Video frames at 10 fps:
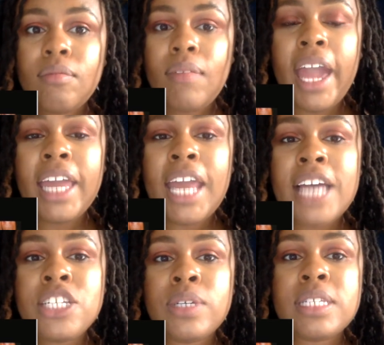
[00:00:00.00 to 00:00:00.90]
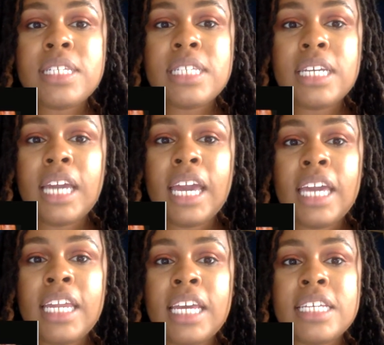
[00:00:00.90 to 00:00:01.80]
And as you can see,
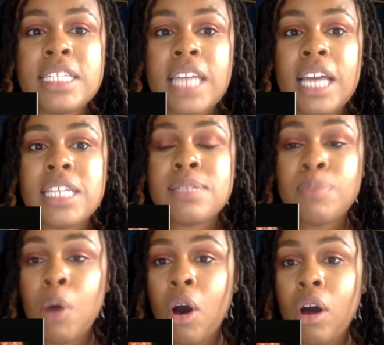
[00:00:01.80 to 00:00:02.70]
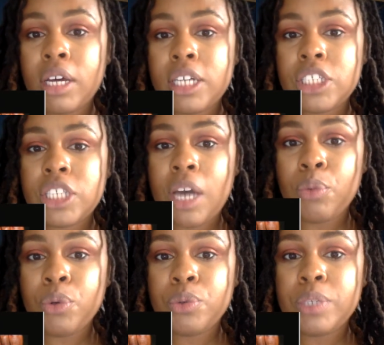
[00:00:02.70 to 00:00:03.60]
it is a small gunshot
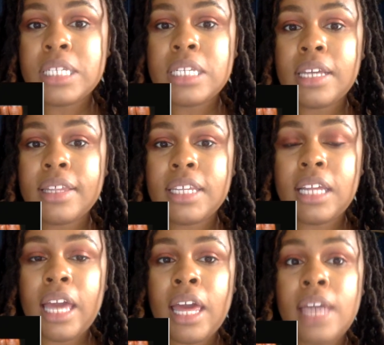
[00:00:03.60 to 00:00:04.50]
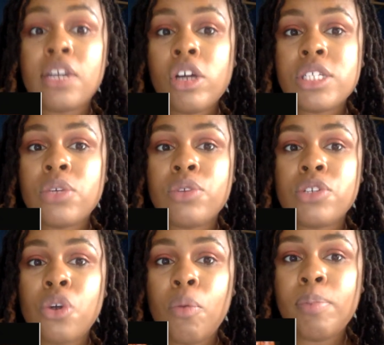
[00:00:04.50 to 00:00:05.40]
wound. It's nothing, and also
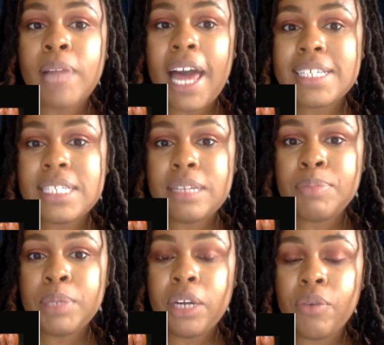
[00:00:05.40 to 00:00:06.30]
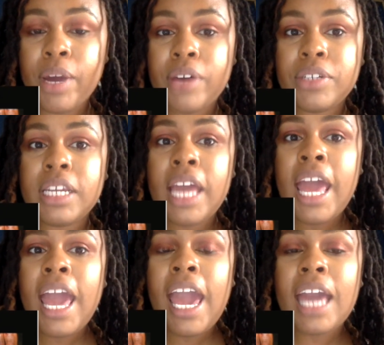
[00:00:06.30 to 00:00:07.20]
there's no black stippling around it,
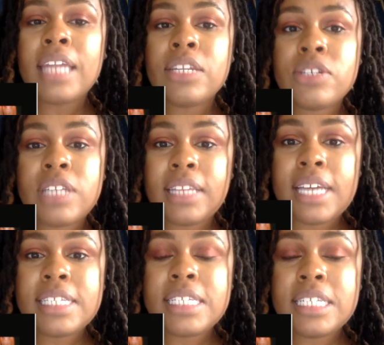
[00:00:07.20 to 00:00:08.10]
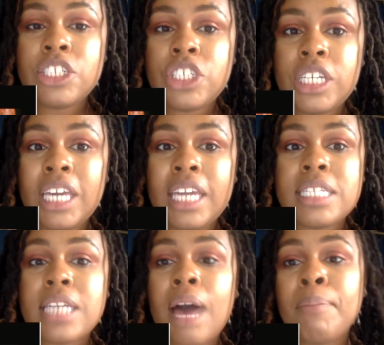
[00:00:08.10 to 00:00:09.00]
and there's not that singeing, and
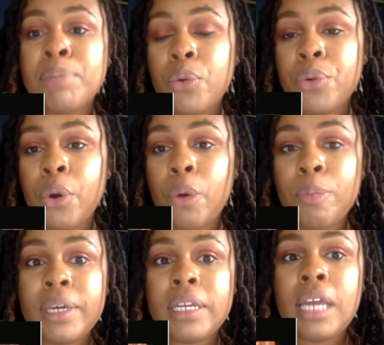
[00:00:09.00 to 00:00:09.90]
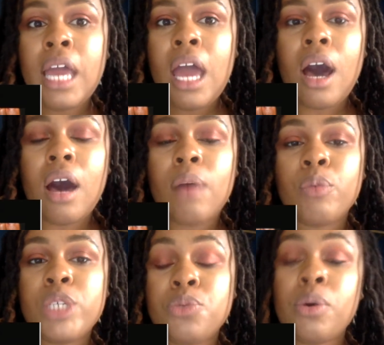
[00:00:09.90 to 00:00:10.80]
it's not blown open,
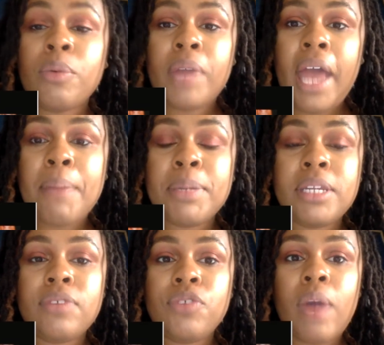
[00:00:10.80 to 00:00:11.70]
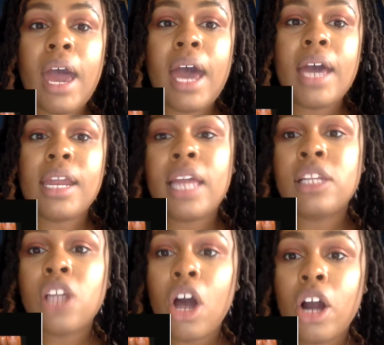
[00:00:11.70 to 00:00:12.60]
which is what would happen if you had
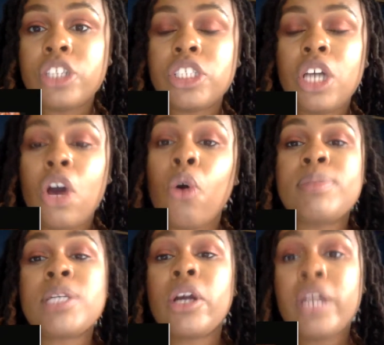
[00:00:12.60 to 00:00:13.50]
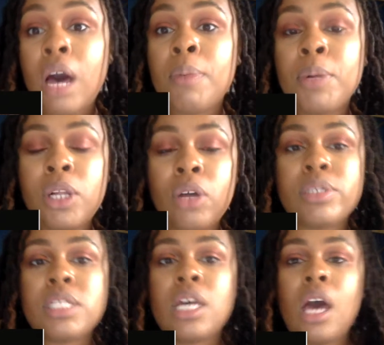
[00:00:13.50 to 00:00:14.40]
an up
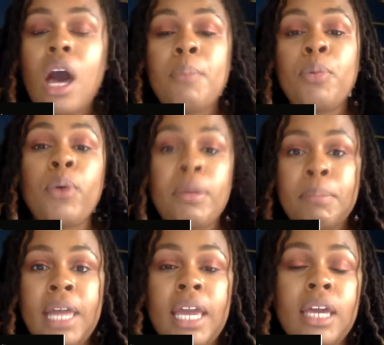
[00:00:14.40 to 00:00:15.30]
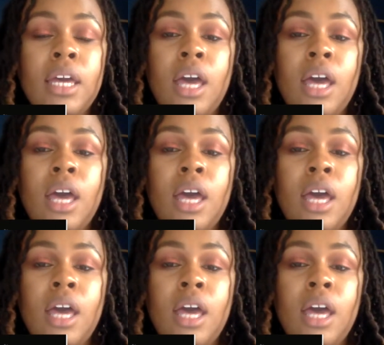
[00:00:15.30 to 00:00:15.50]
close point blank